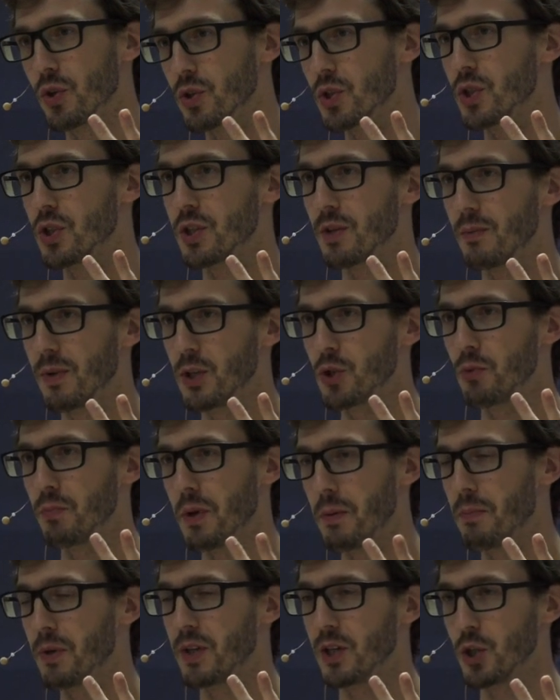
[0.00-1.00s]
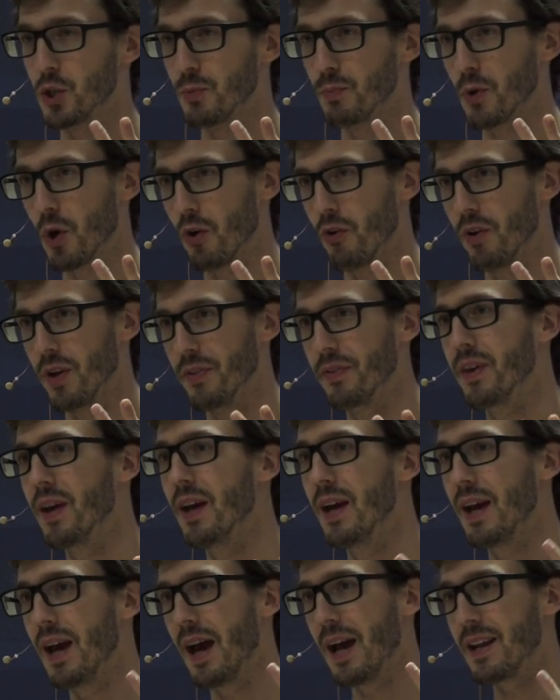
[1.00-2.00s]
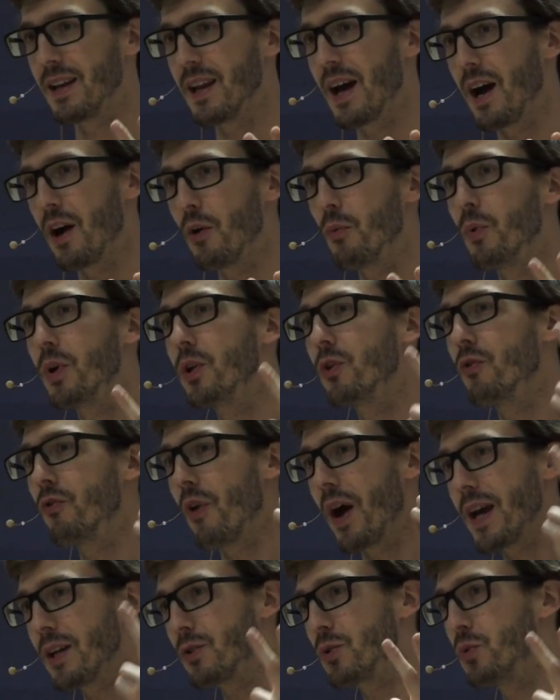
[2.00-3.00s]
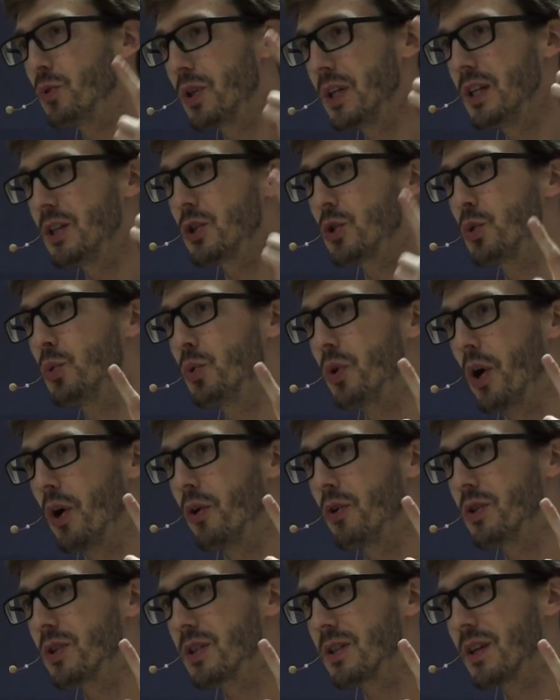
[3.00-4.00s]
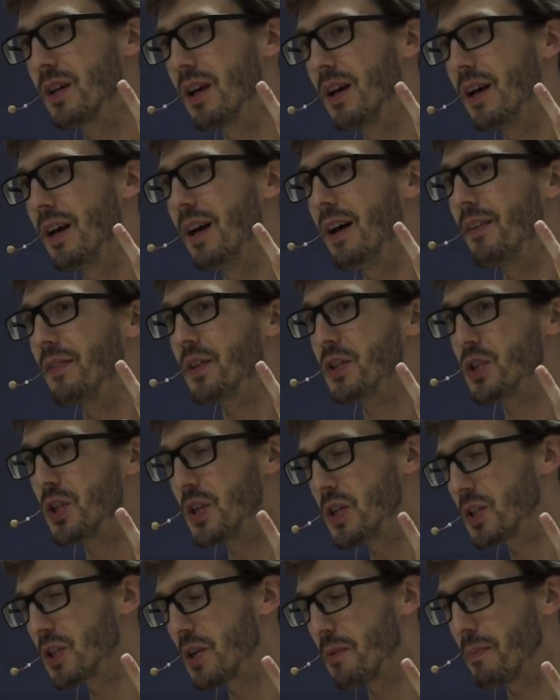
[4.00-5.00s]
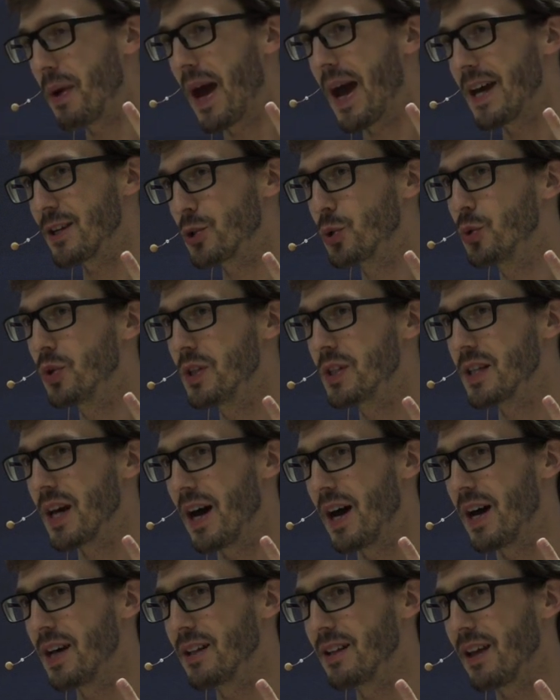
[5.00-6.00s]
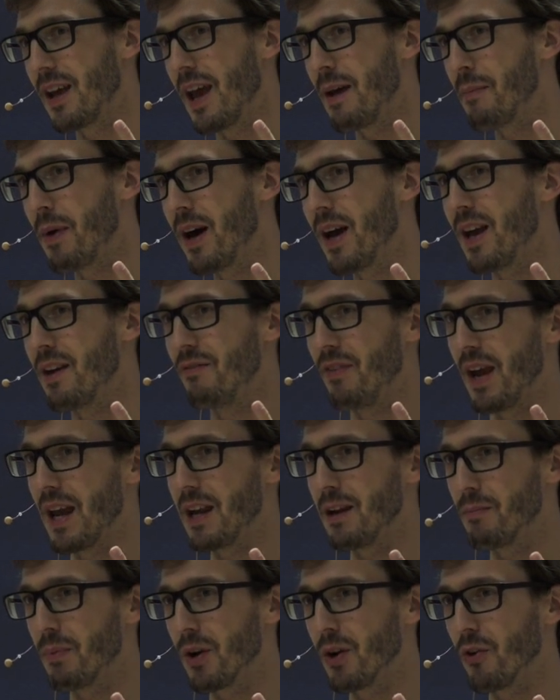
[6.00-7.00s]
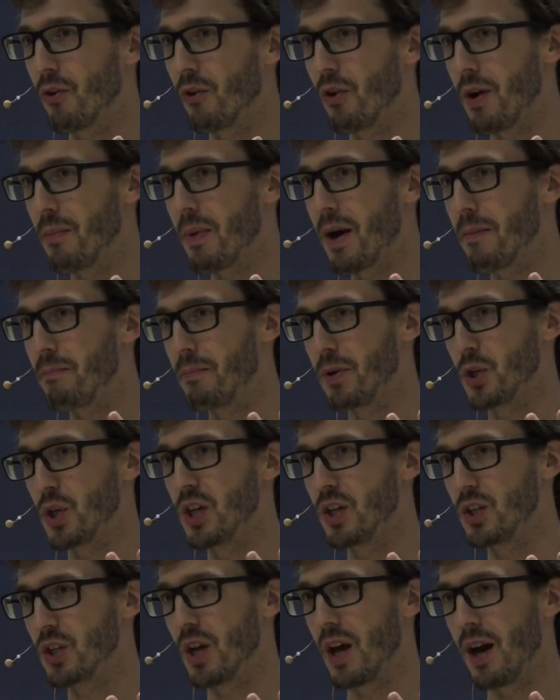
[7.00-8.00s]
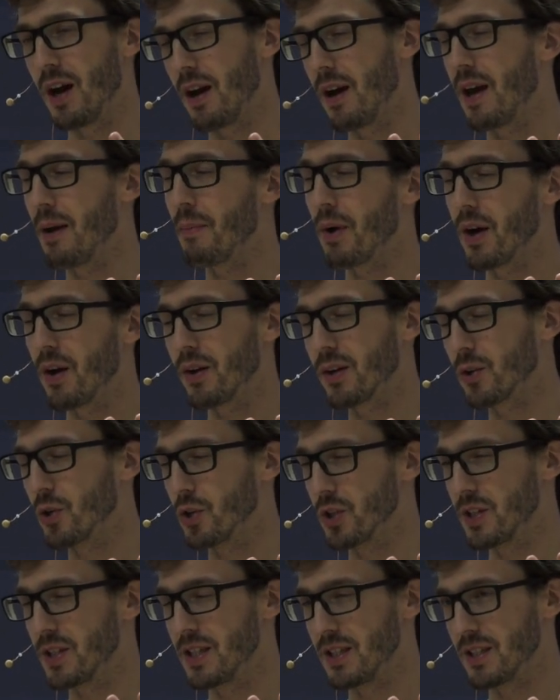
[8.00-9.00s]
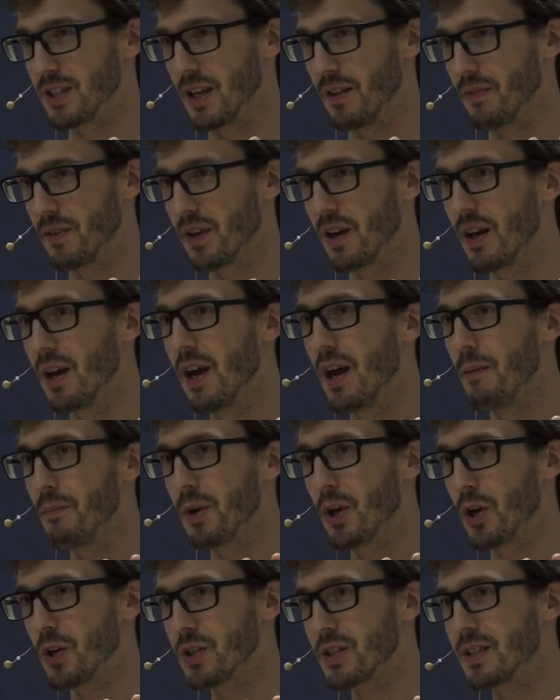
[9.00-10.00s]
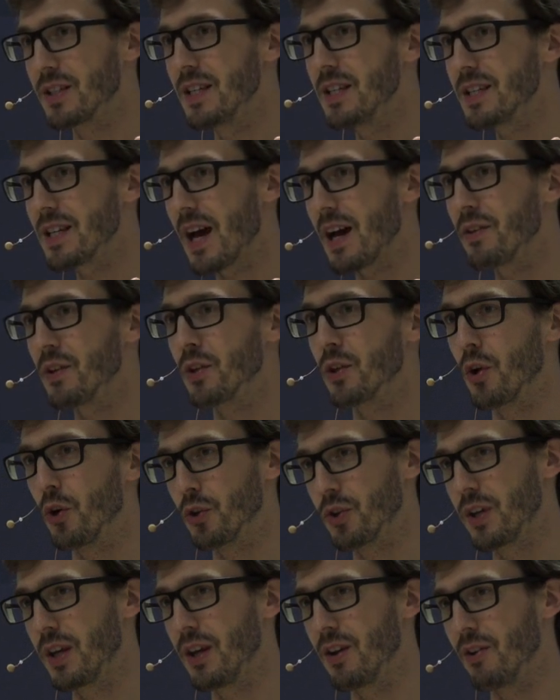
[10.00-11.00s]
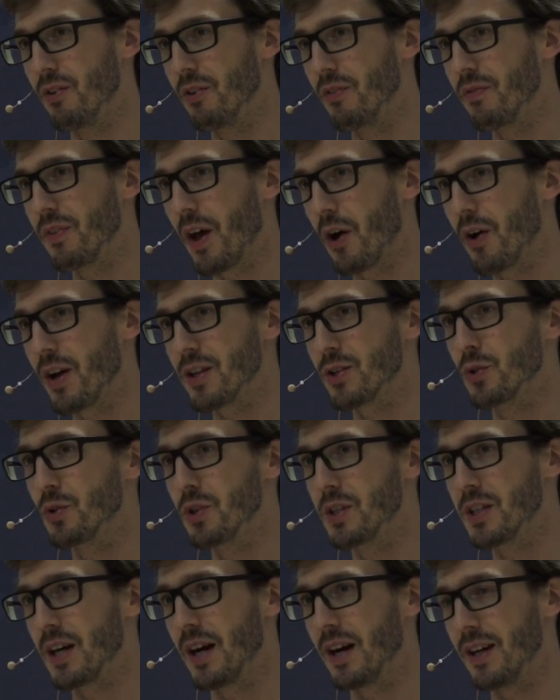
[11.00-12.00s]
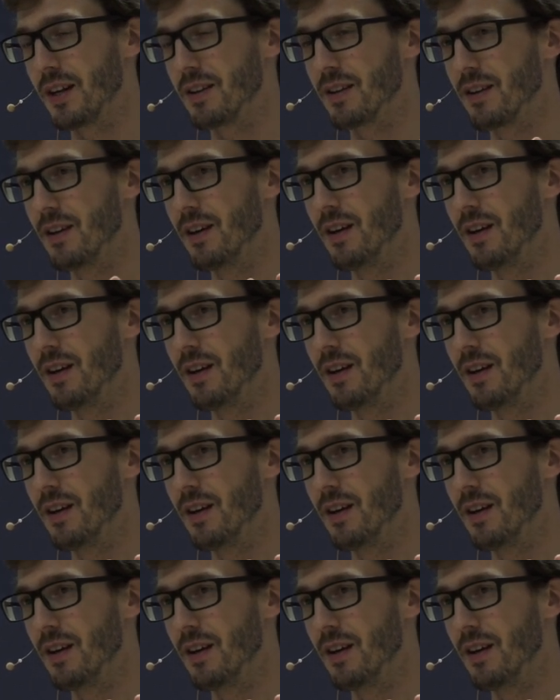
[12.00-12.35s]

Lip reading: system needs to be partition tolerant. And now when you write to these 2 nodes, the system has to decide, am I available or am I consistent? Because this other node here now has to decide,